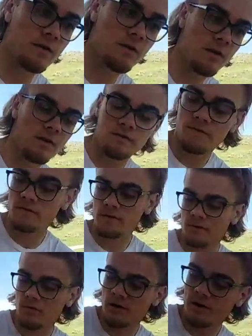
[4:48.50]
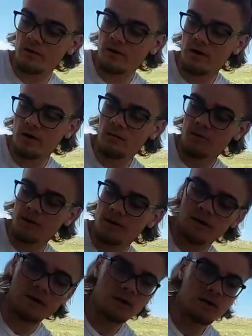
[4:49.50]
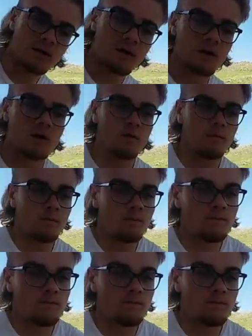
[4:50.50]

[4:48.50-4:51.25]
it filled up quite well, but the